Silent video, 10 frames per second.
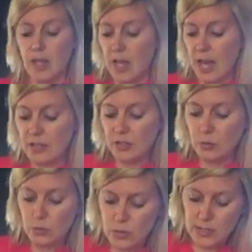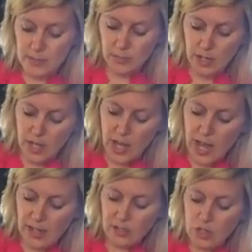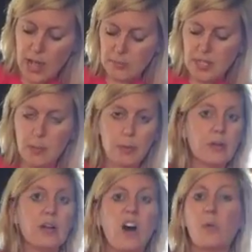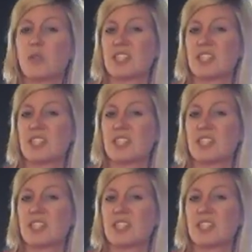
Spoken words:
and use. And it chops up almost